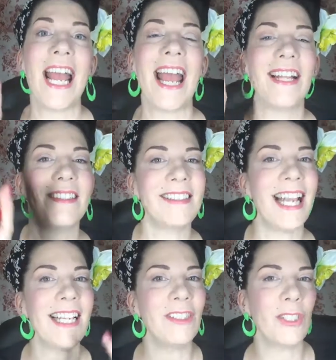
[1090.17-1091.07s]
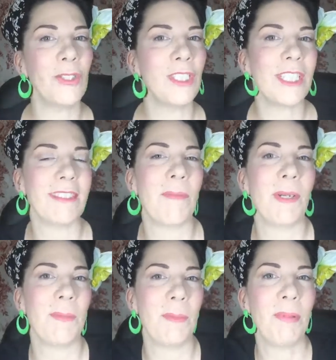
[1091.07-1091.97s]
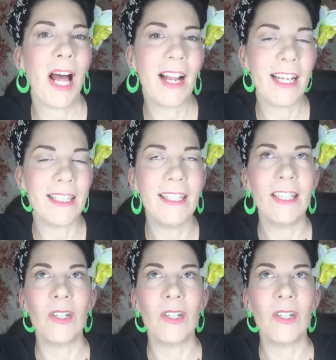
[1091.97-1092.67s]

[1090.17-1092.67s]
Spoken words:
and stay tuned because I'm going to be blogging